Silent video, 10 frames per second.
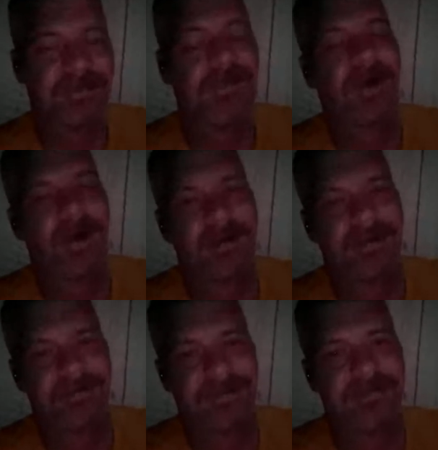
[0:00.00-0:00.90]
Right.
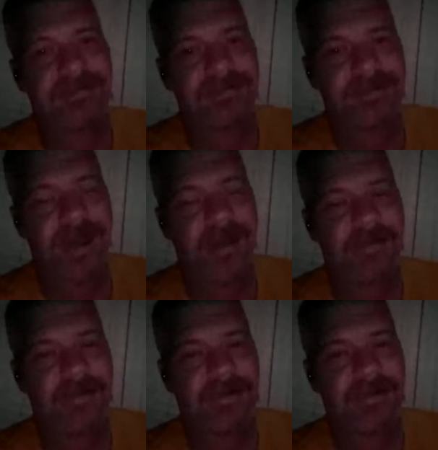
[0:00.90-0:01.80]

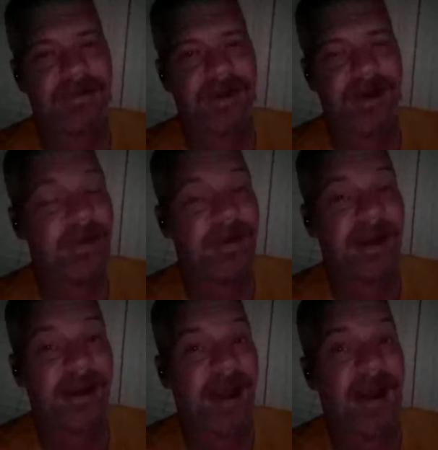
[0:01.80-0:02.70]
Absolutely. I mean,
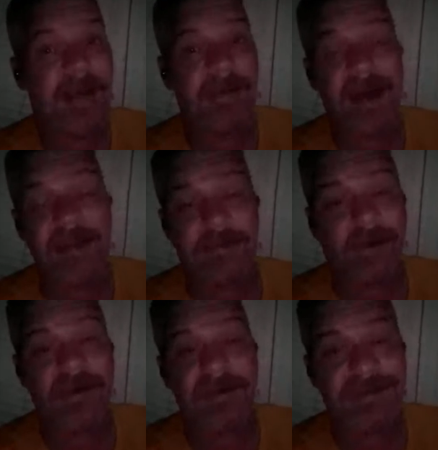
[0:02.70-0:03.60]
like, I have
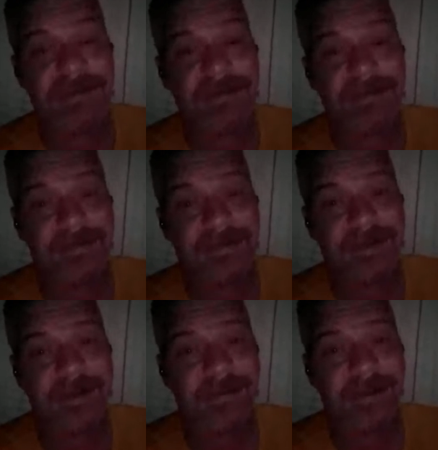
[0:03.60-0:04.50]
Asperger's syndrome.
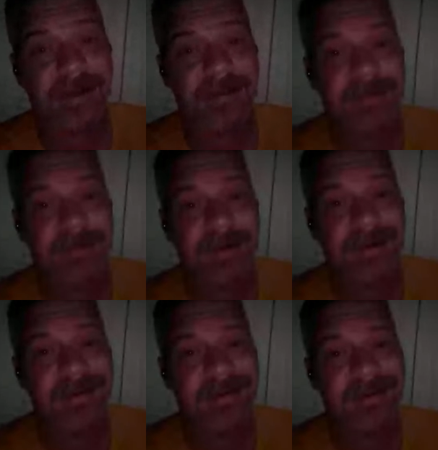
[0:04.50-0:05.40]
I mean, that's the way it
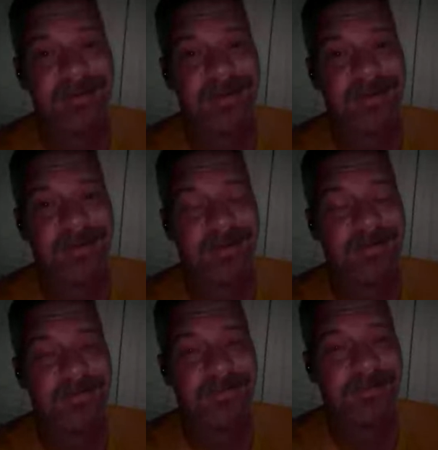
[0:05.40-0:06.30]
is.
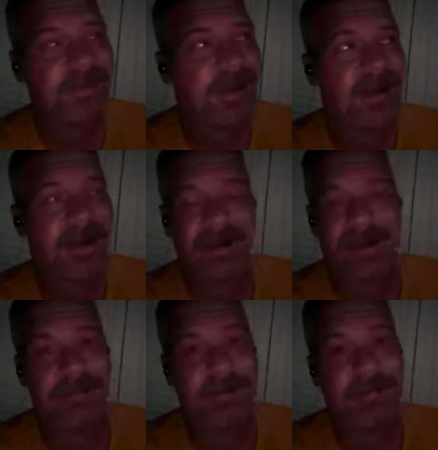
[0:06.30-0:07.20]
A
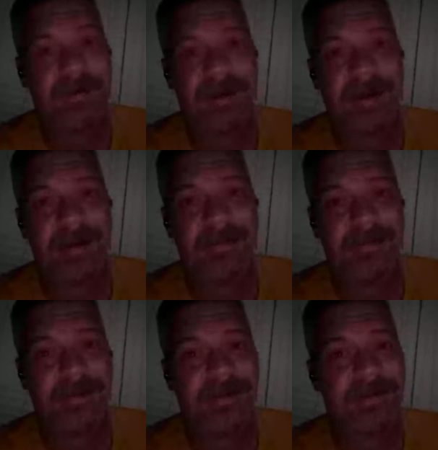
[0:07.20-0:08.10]
lot of people have
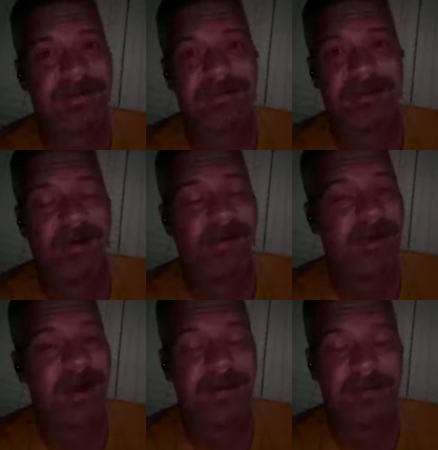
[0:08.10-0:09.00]
all
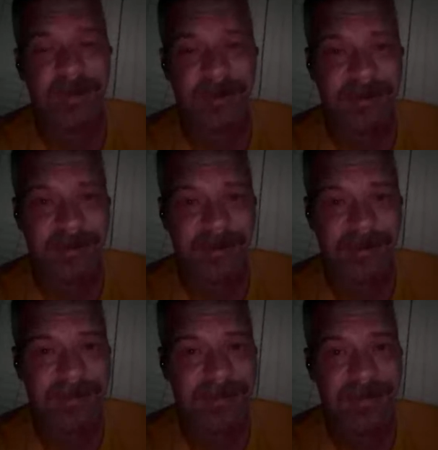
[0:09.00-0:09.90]
kinds of mental illness.